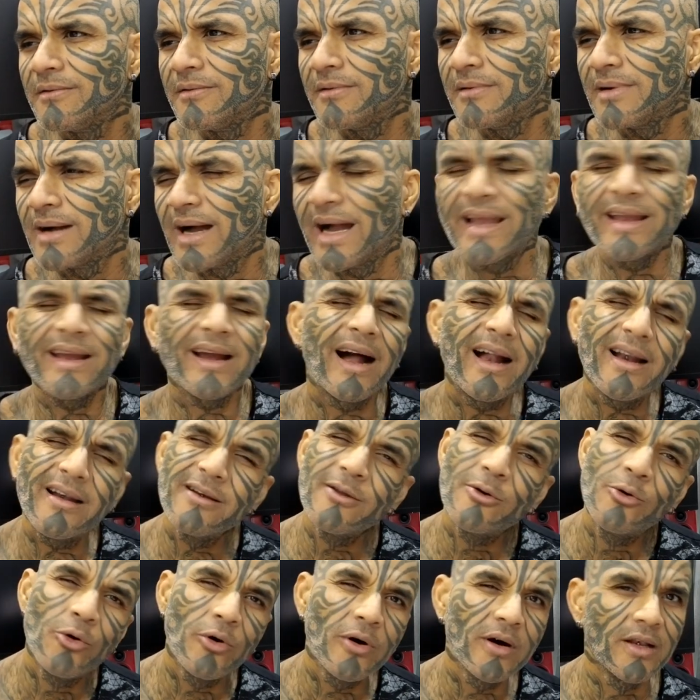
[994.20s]
I
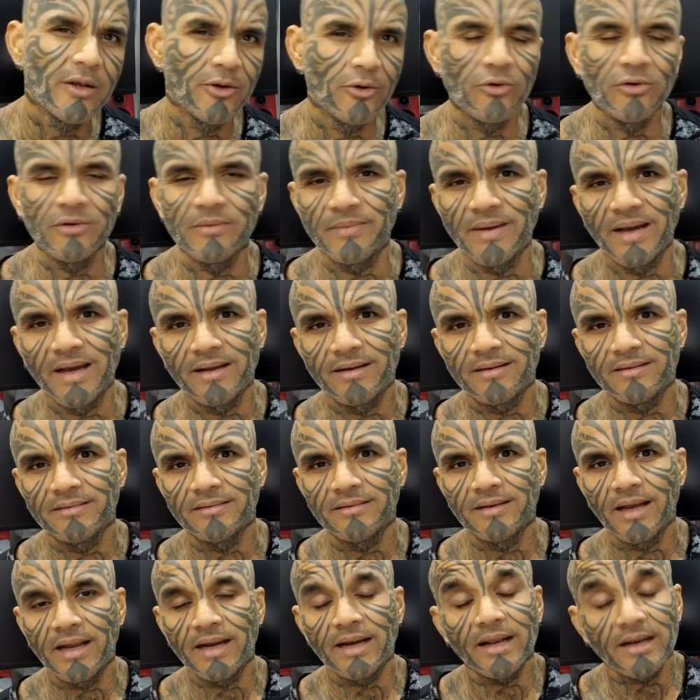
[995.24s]
can't go alone, man.
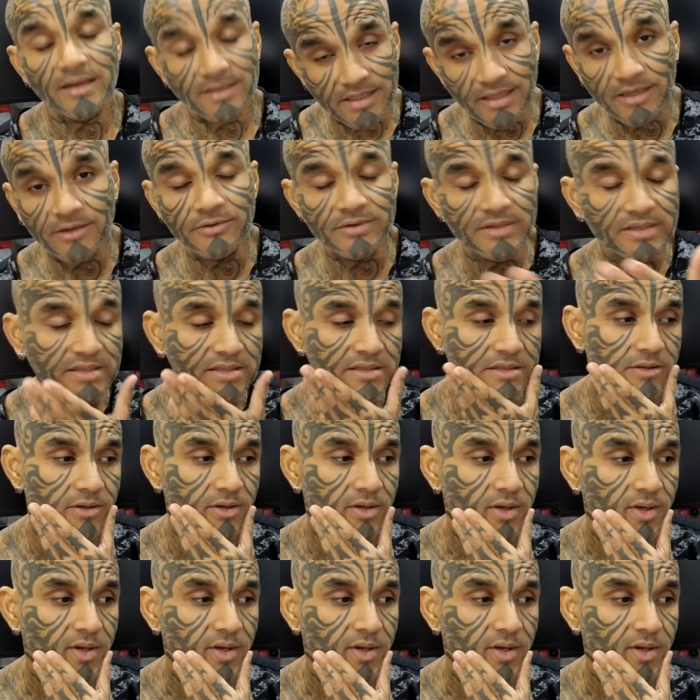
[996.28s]
And I'll tell you this